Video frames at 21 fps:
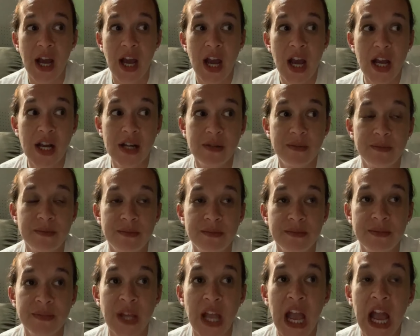
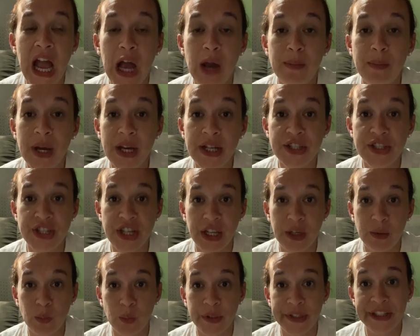how much
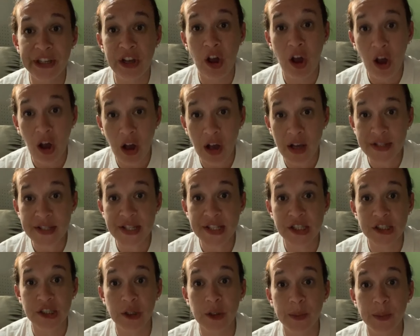it would cost
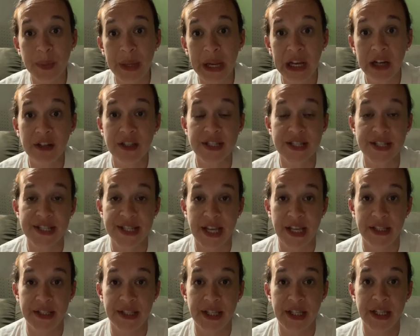to go
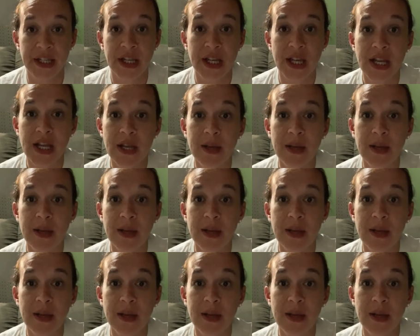parasailing?